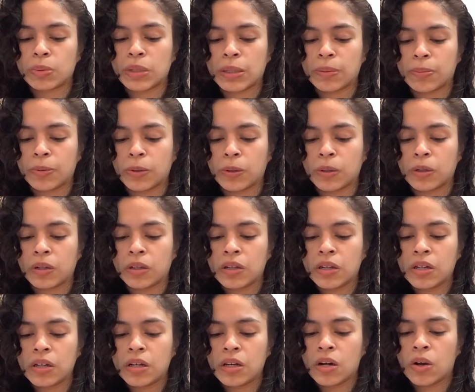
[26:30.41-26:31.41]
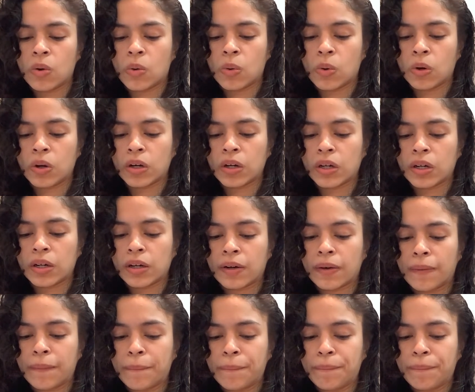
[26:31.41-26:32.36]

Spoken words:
people, or